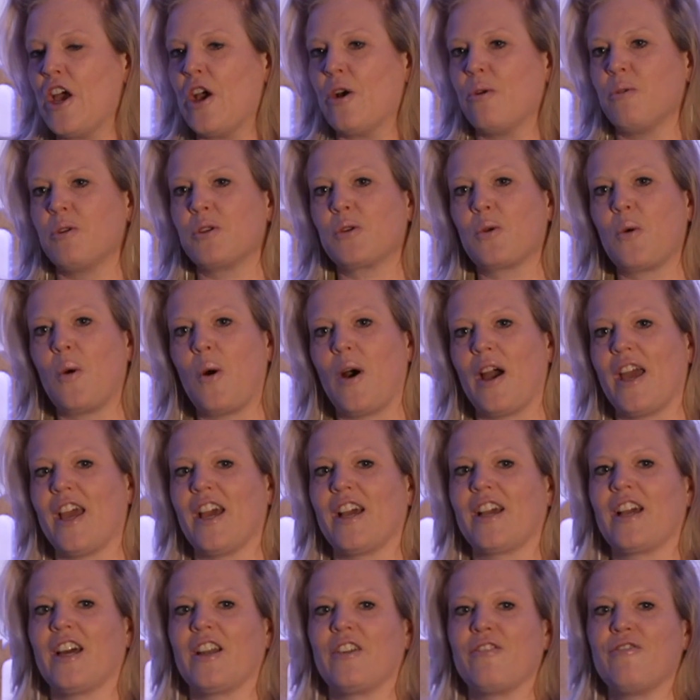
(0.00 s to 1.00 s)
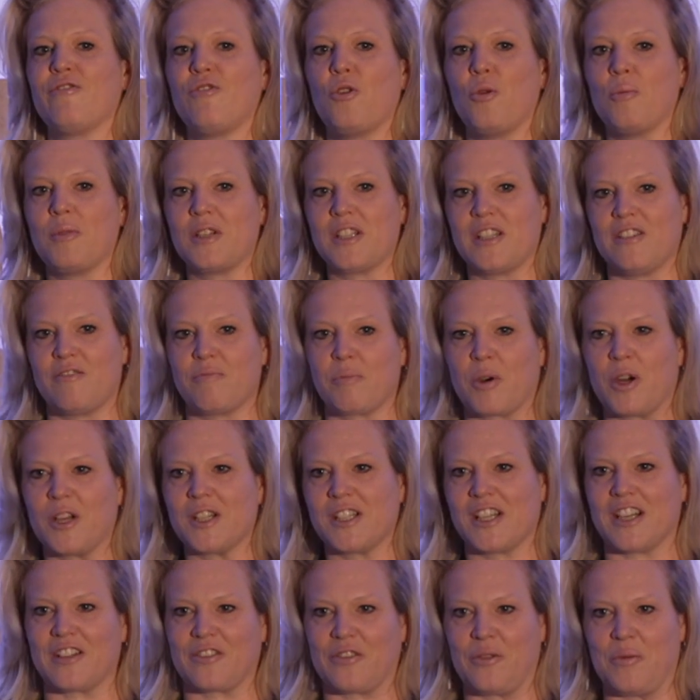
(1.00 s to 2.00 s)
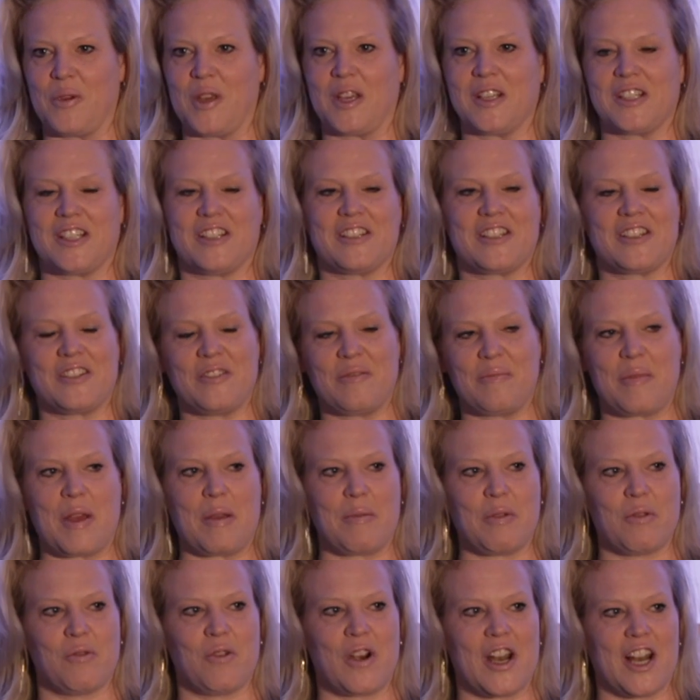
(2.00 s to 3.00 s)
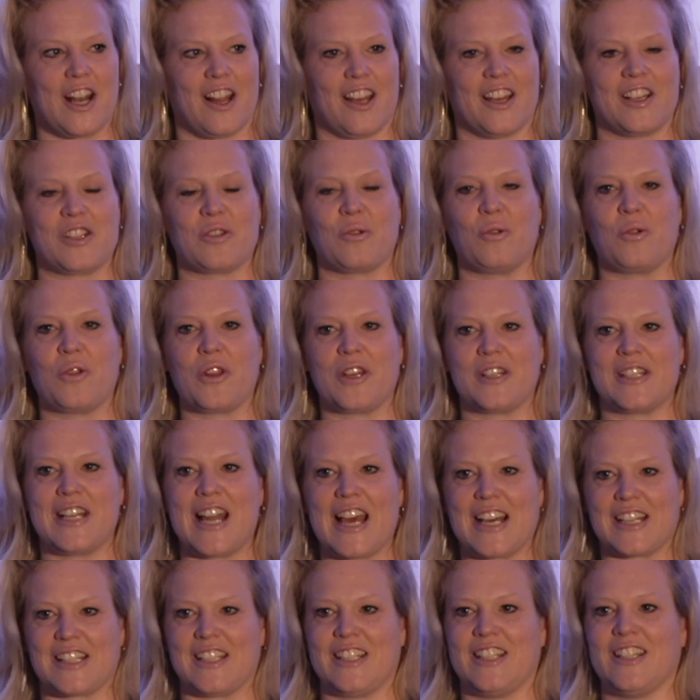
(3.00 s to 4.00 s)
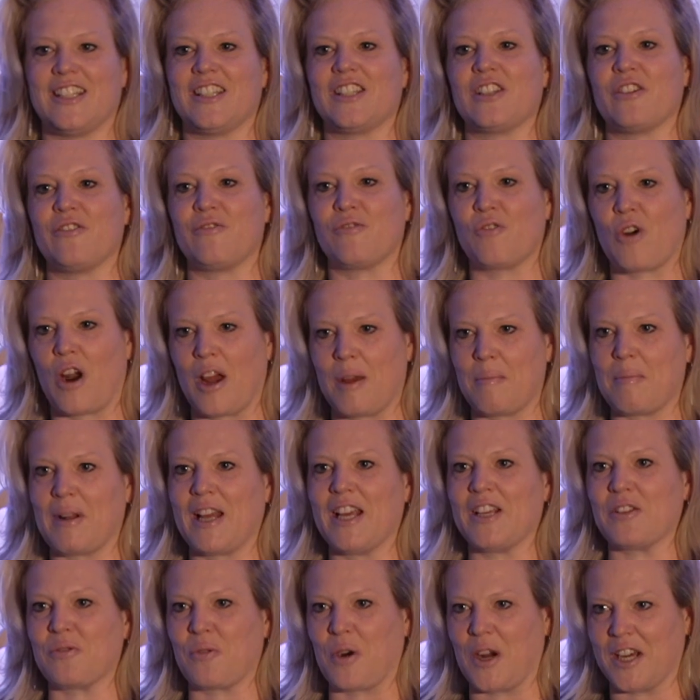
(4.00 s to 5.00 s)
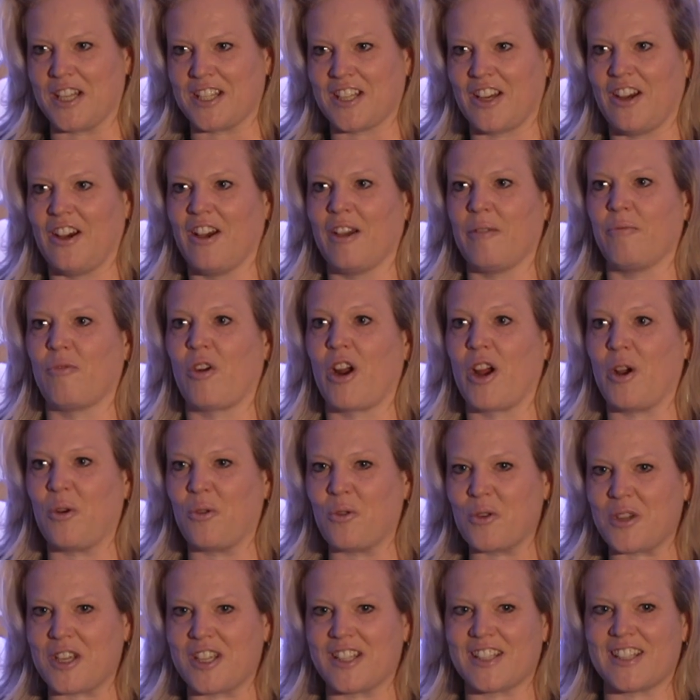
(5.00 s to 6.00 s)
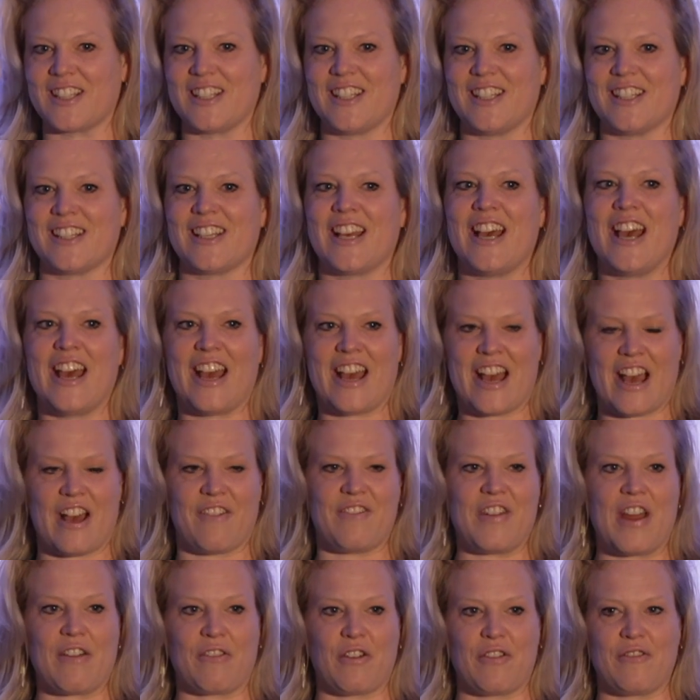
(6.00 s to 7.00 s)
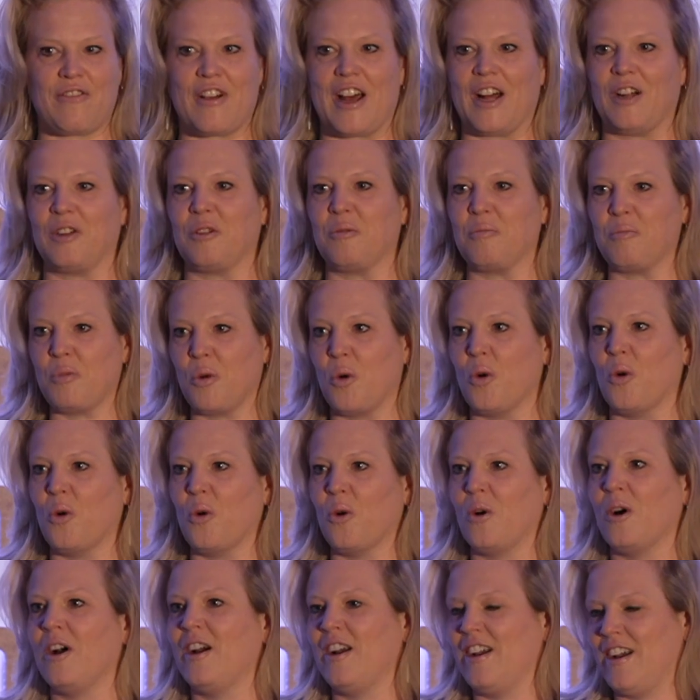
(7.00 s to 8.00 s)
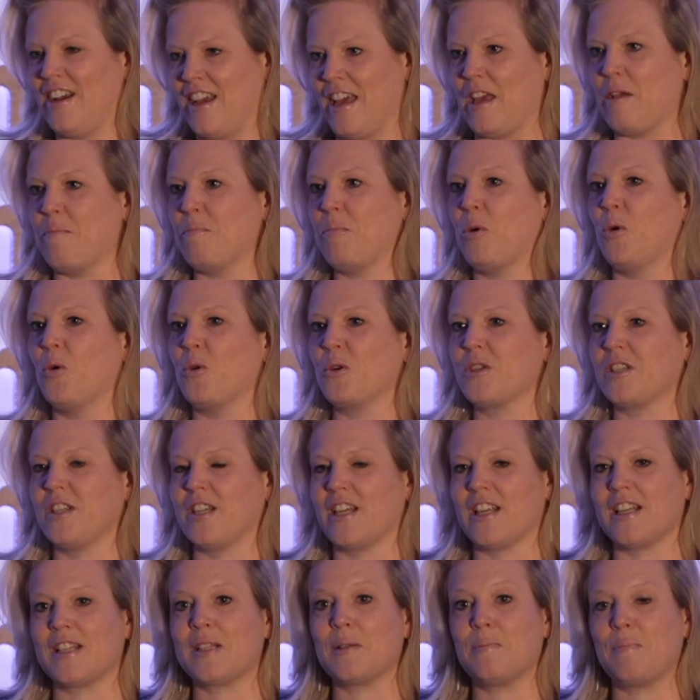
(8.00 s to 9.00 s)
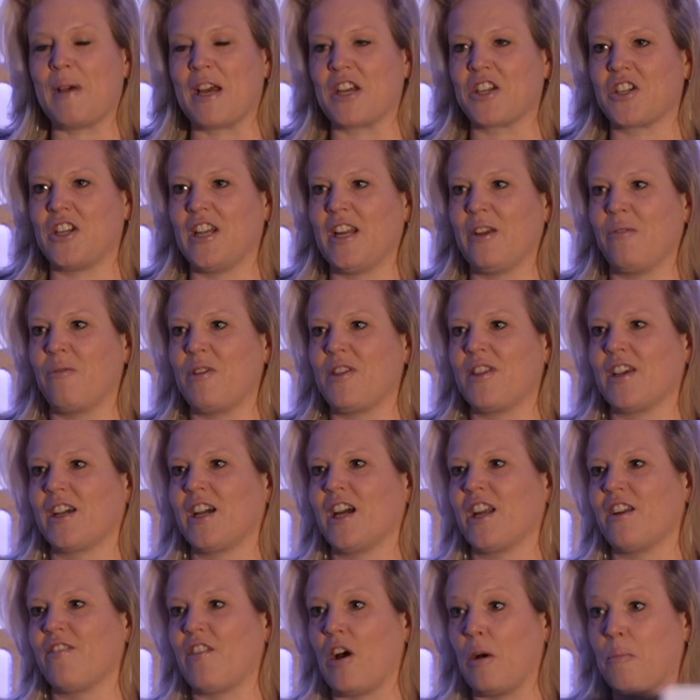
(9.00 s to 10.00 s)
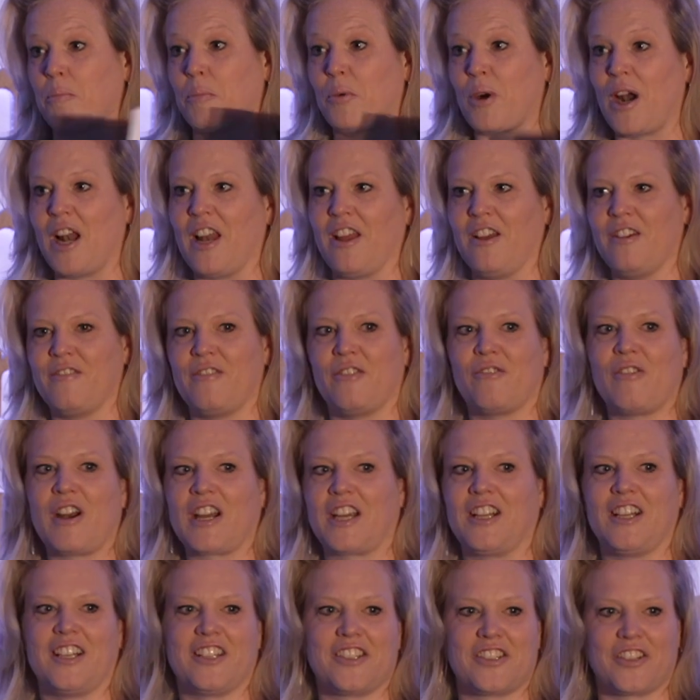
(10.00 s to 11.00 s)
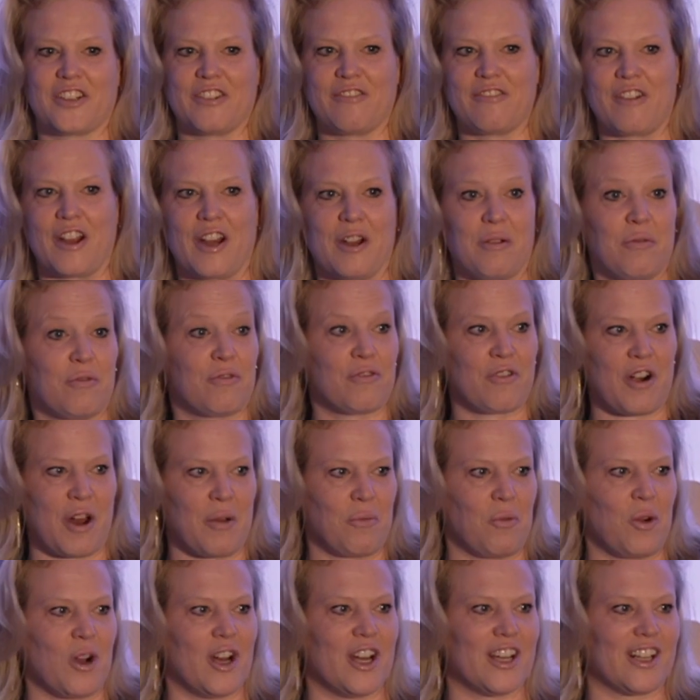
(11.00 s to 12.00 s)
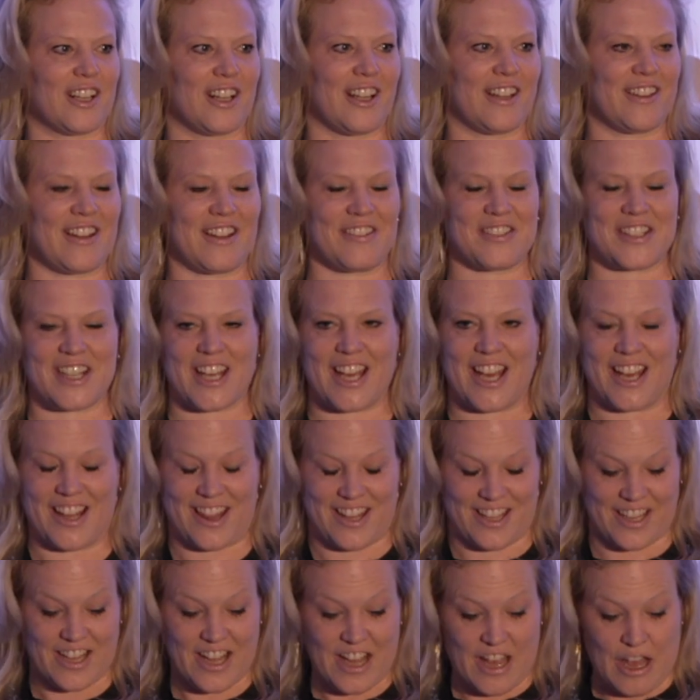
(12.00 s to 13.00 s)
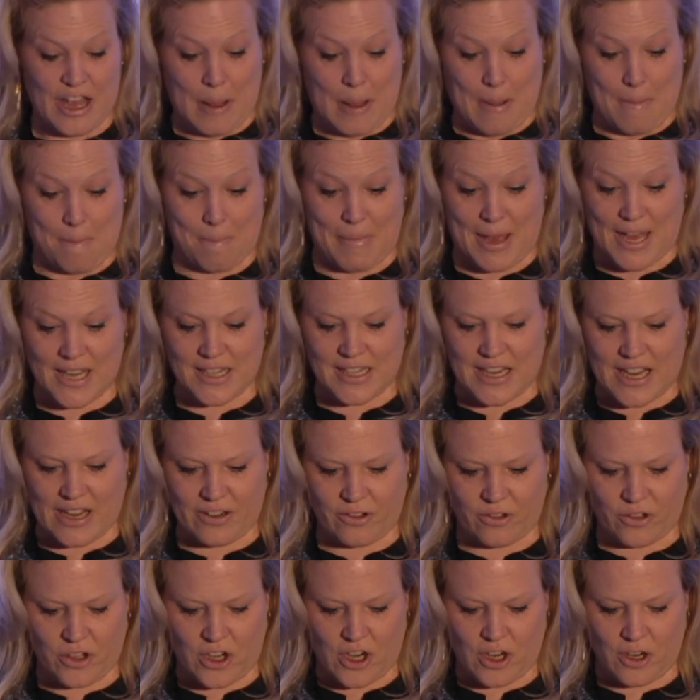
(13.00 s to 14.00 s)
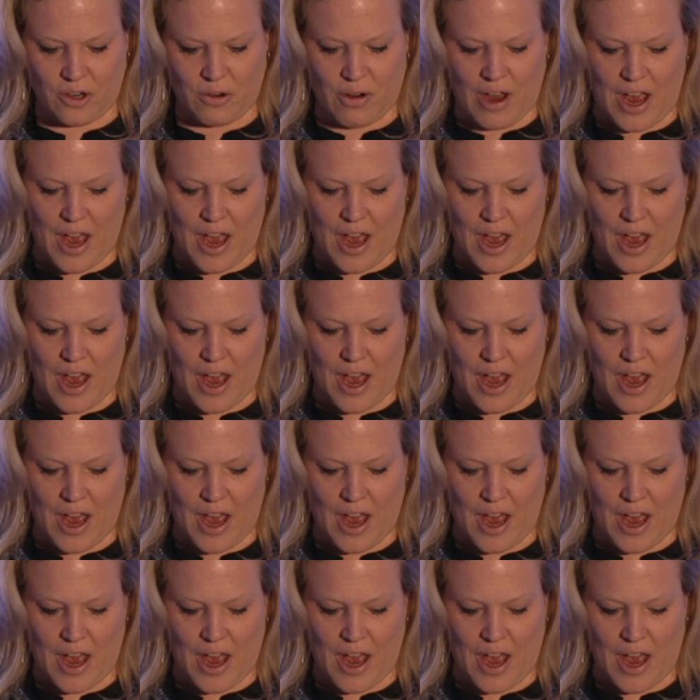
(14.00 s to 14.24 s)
was quite a kind of formative process for me, because it sort of made me realise all those lessons of right place, right time, right audiences have never felt more important, especially with the kind of umbrella of a regulatory framework like the FCA that bear down on you.